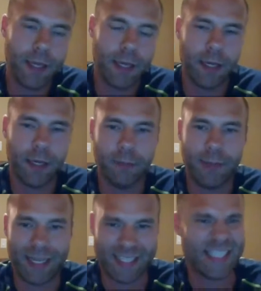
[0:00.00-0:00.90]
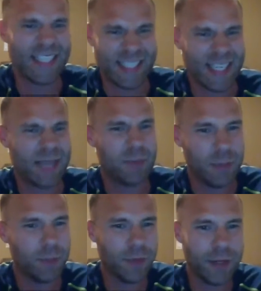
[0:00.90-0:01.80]
And I see the same
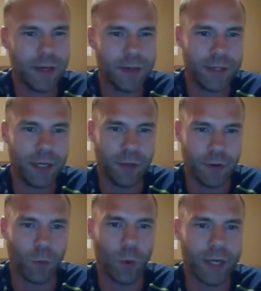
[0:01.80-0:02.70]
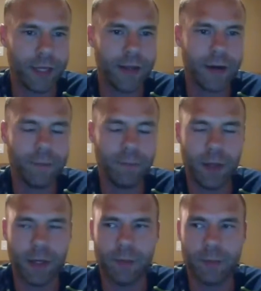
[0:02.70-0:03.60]
people there, you know, that are working there.
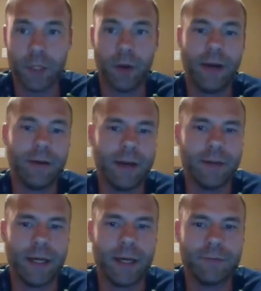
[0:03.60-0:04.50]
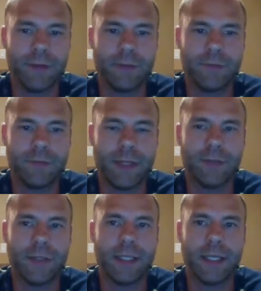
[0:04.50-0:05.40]
No, I've
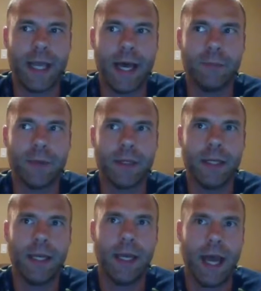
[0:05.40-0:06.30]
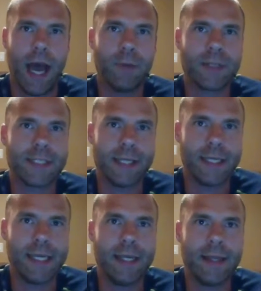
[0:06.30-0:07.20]
definitely done that, but I would say
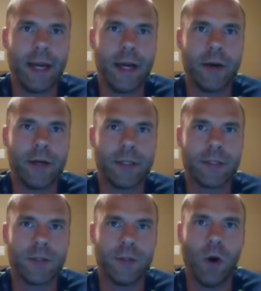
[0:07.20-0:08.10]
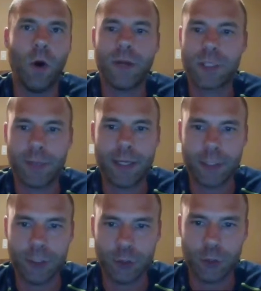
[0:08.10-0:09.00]
the key there is to always be
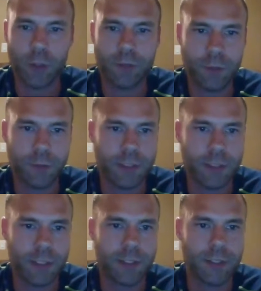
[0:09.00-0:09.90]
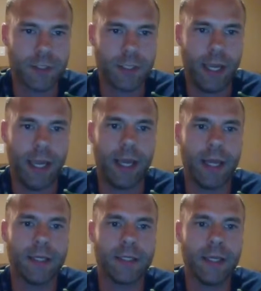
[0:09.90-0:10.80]
in control of your business, and